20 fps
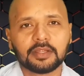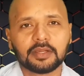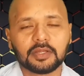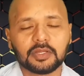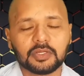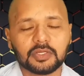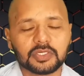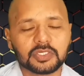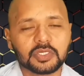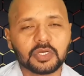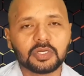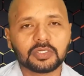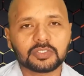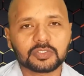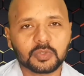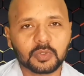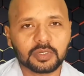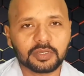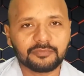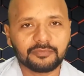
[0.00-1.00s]
Not
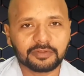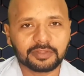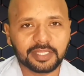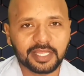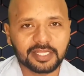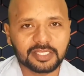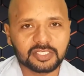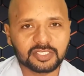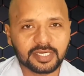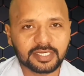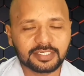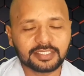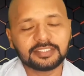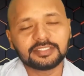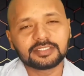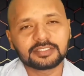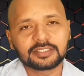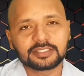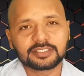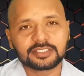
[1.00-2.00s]
only for 10th standard,
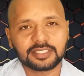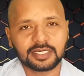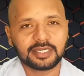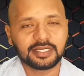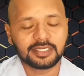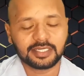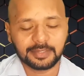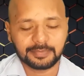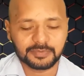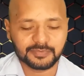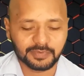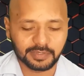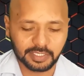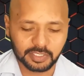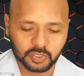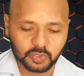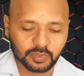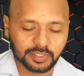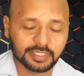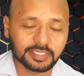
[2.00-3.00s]
study tips for the
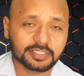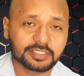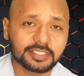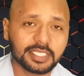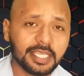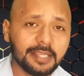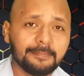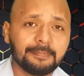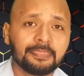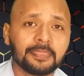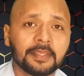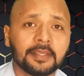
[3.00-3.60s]
students. See,